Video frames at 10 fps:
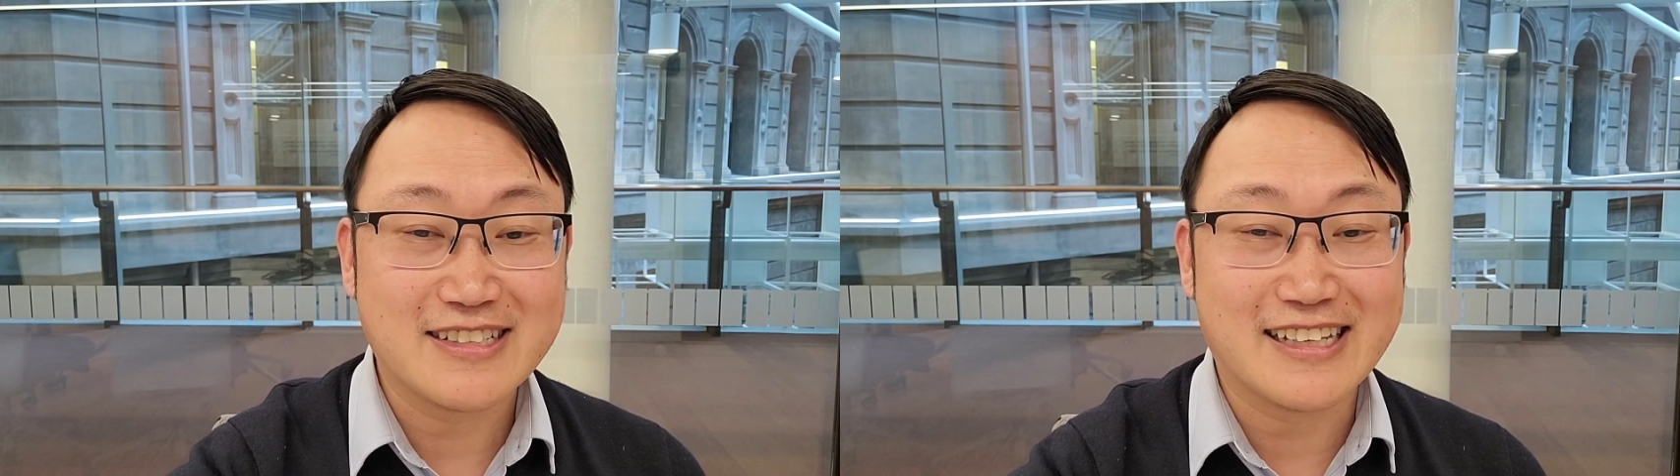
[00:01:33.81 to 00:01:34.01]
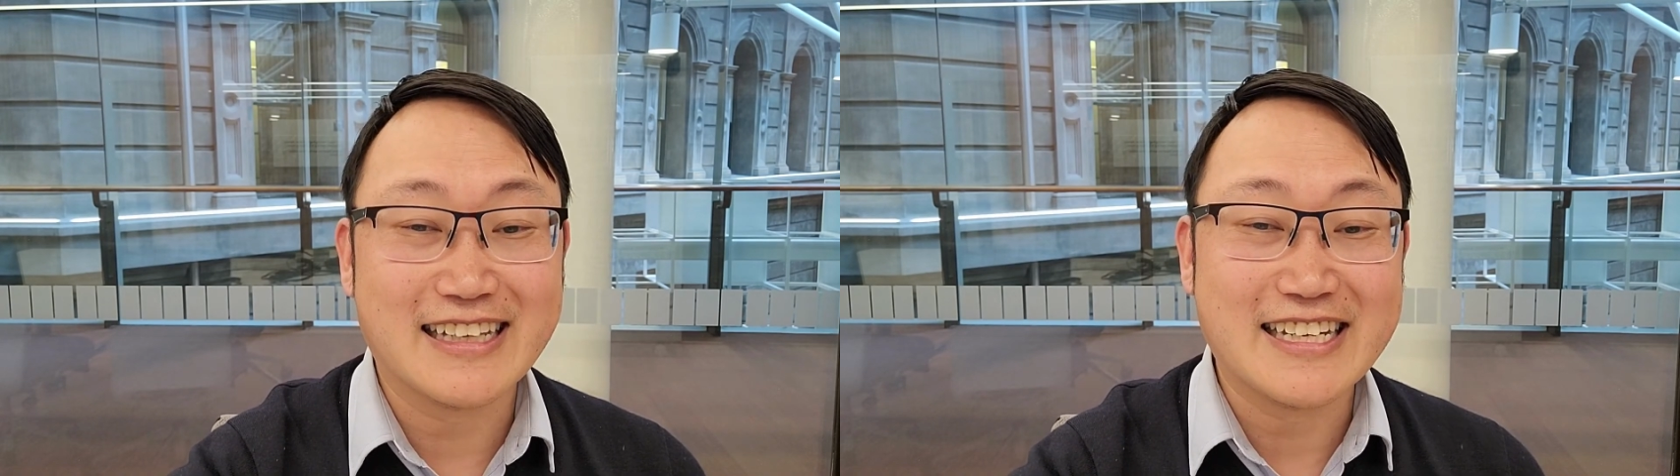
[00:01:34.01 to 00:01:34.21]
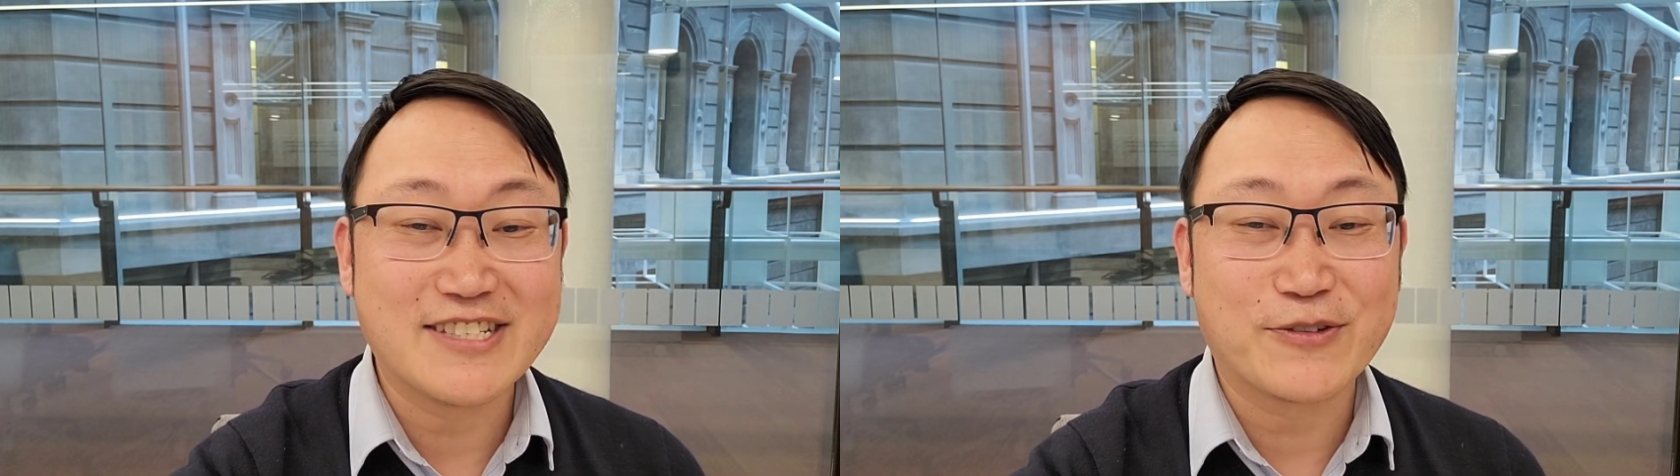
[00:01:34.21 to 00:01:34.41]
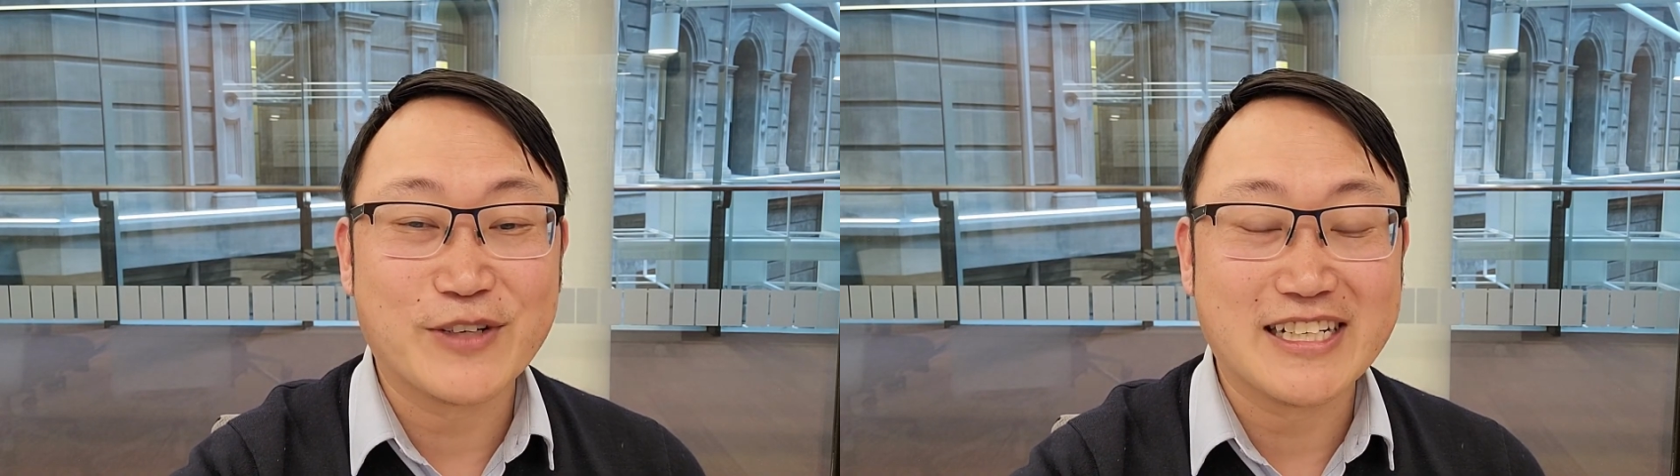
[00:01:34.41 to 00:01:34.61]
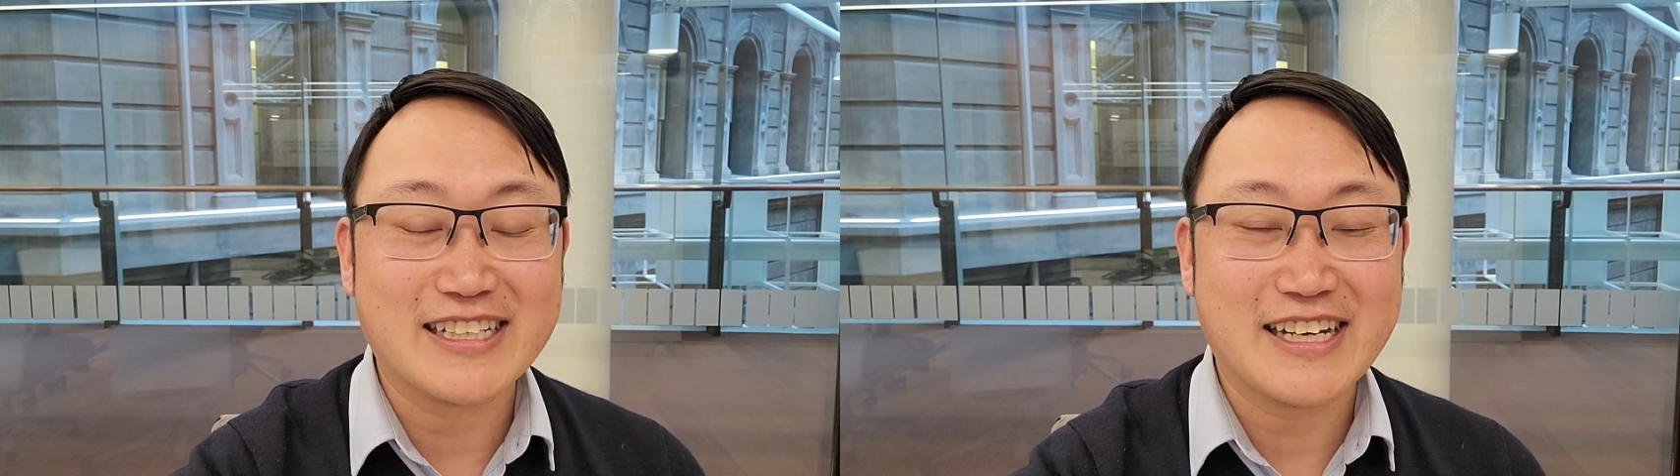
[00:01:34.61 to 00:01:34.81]
to the Lisa
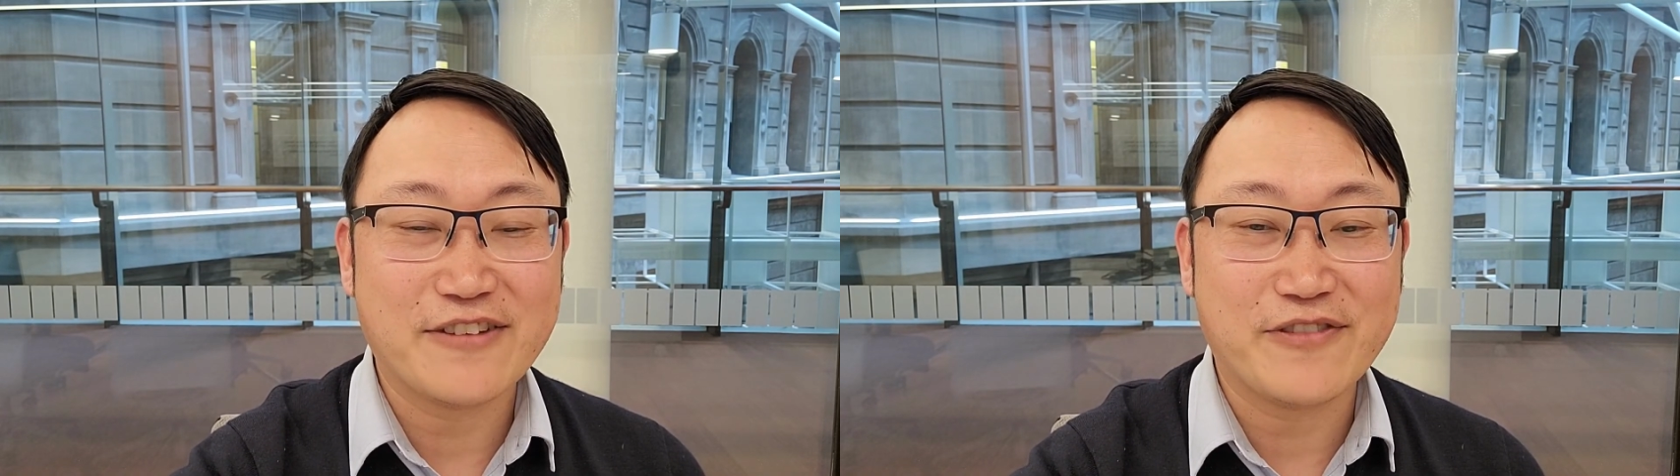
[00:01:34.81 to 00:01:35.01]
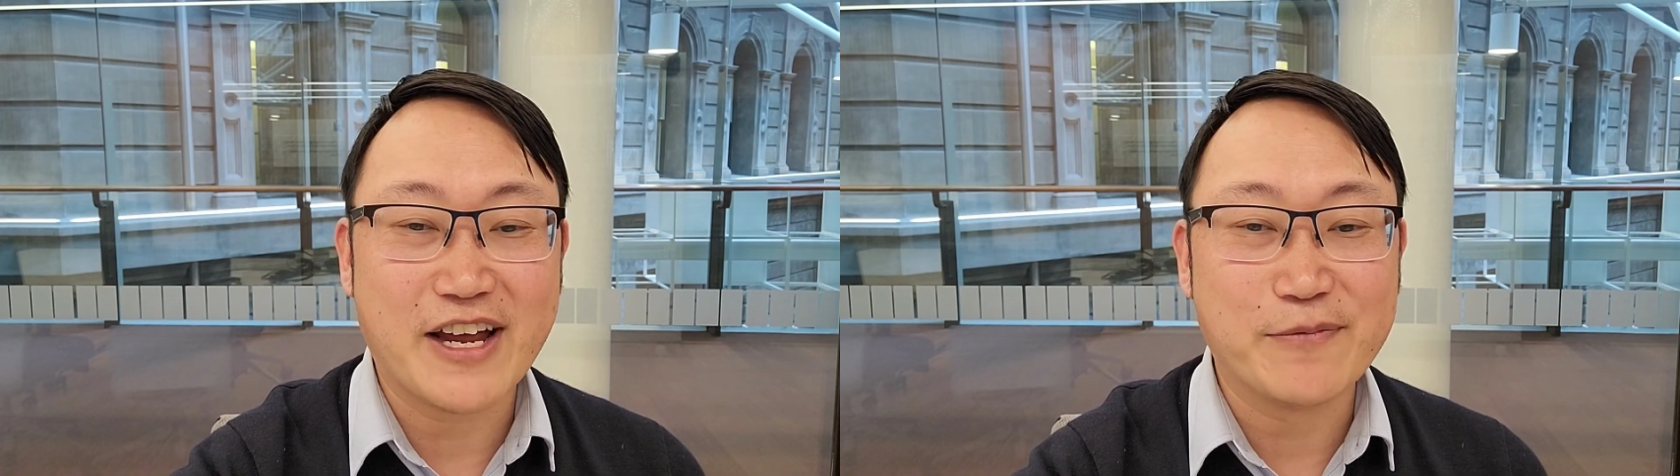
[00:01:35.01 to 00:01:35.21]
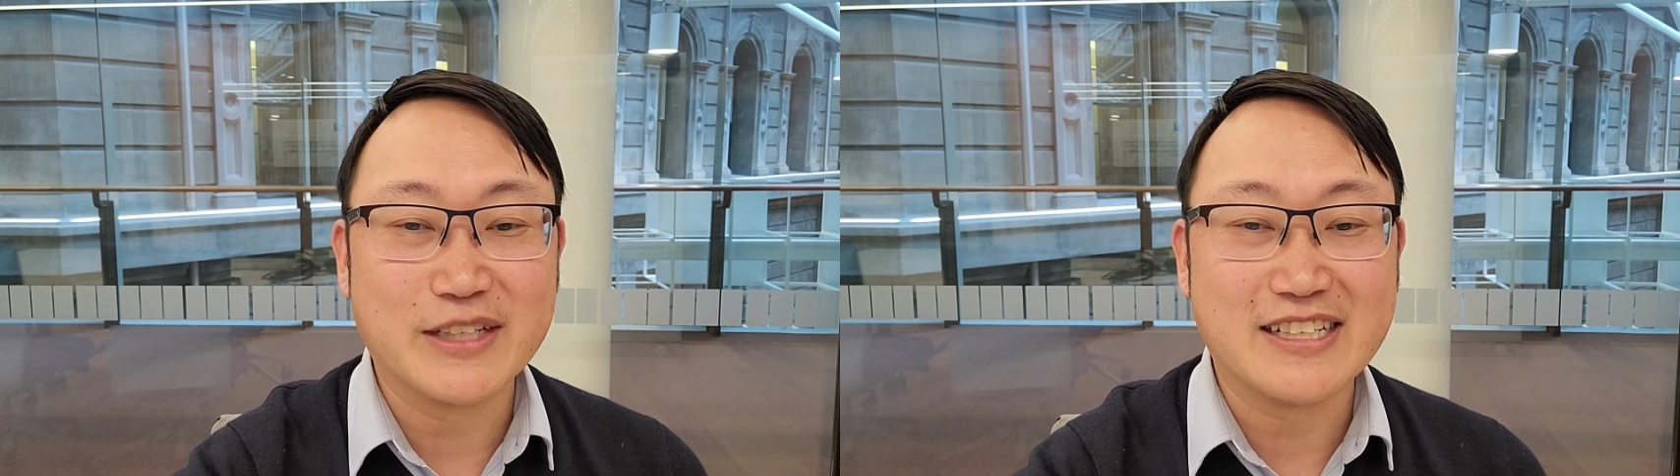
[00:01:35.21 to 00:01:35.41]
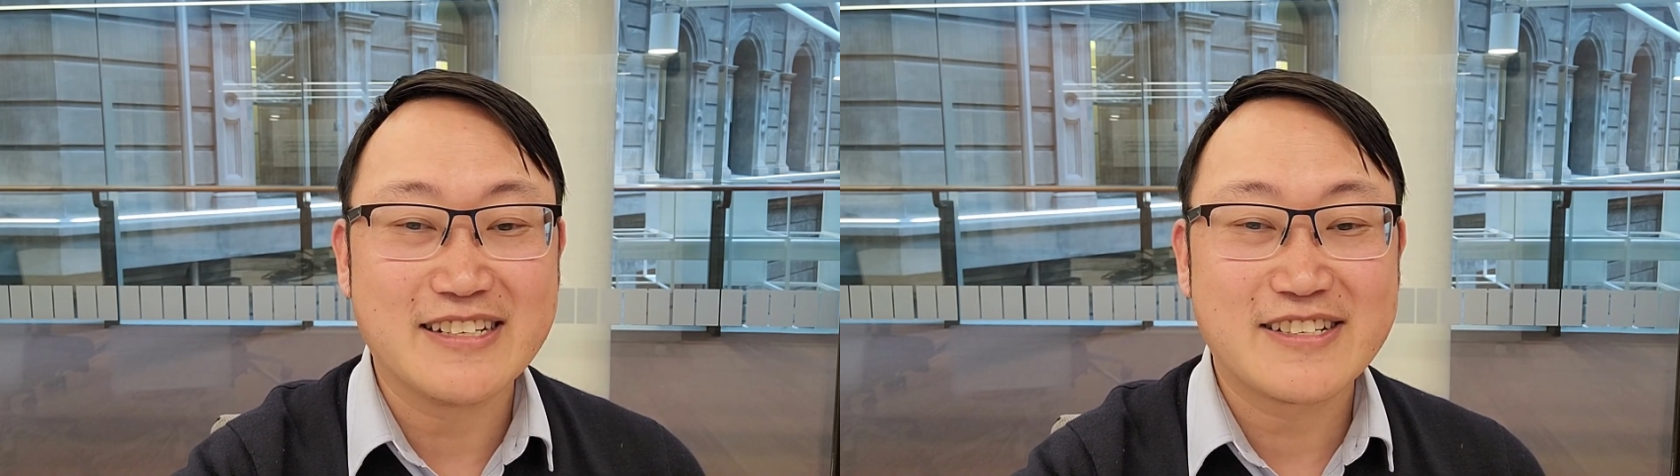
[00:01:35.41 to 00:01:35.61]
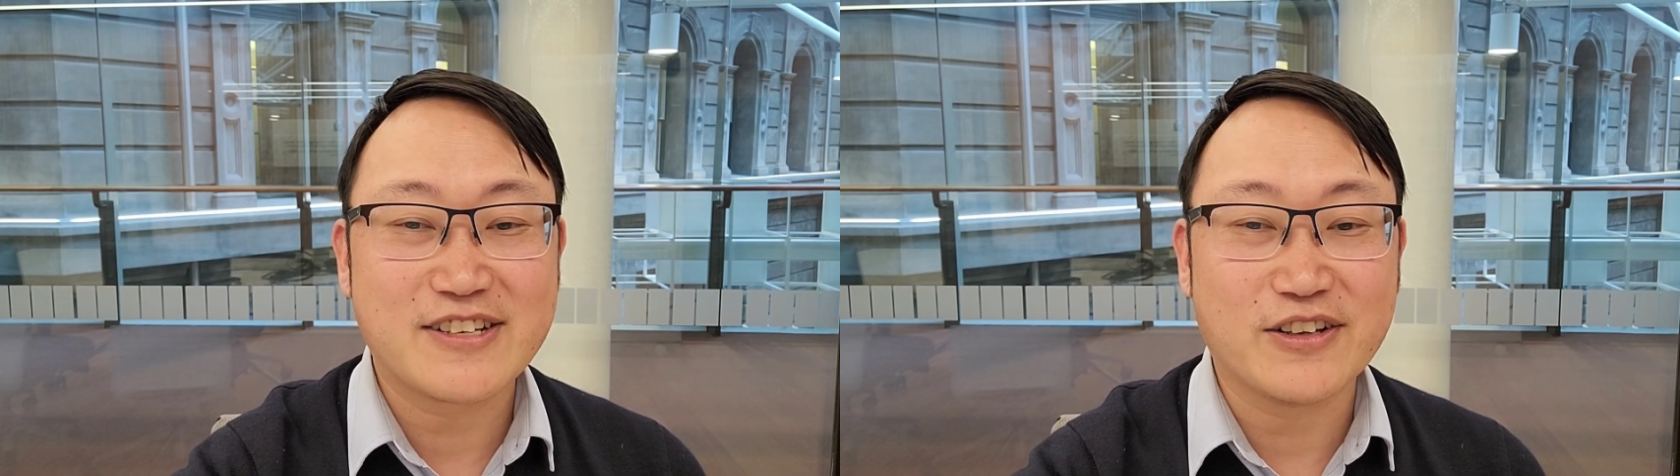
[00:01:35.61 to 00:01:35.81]
Ring and Family
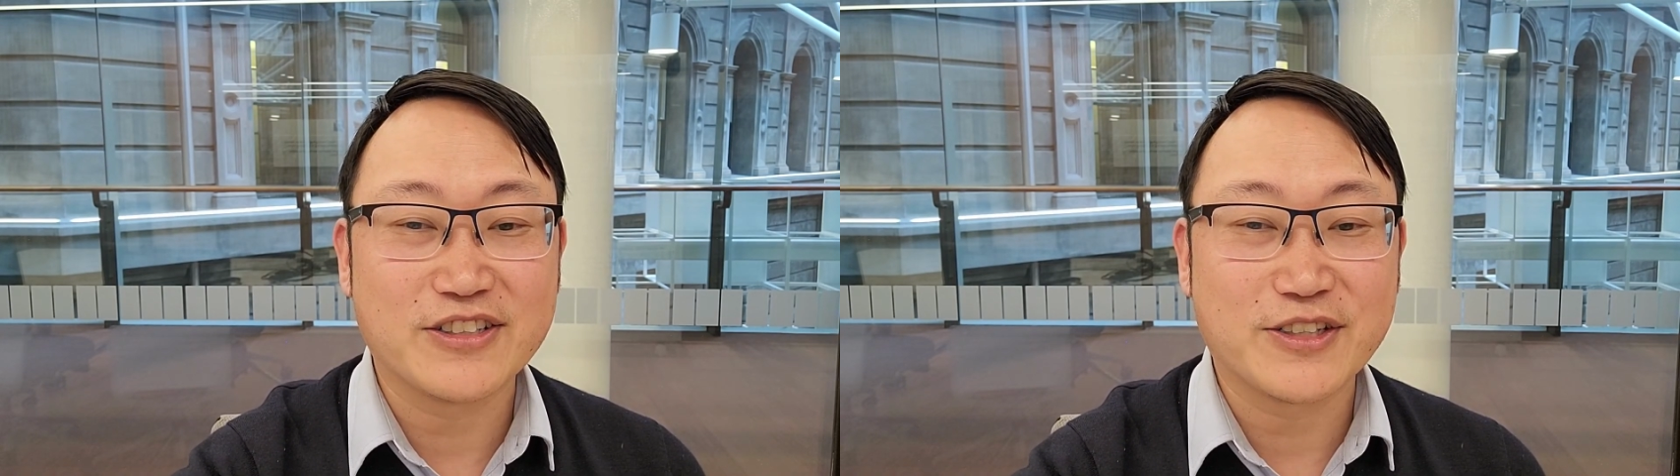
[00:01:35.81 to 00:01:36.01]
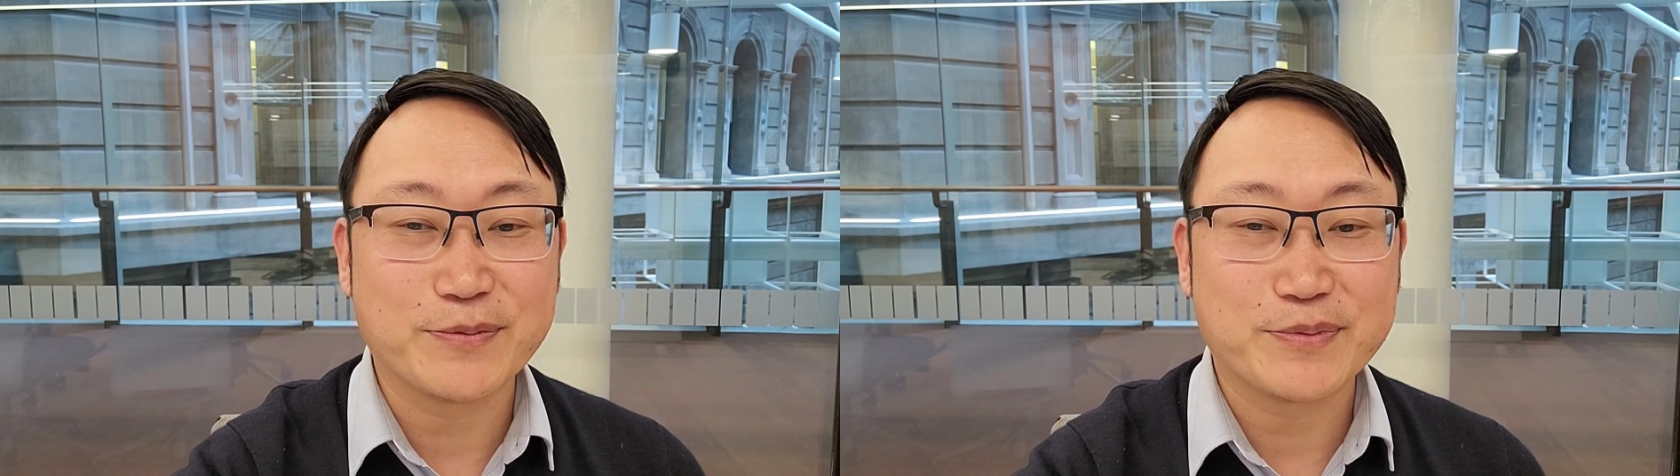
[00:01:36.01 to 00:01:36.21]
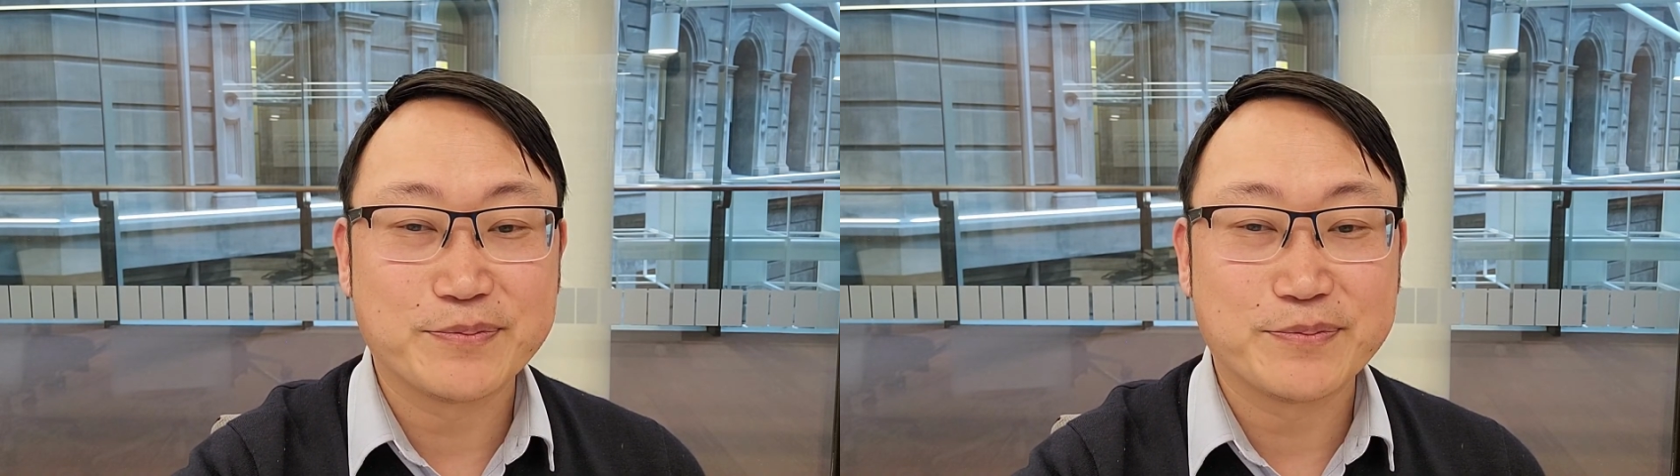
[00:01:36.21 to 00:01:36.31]
Scholarship.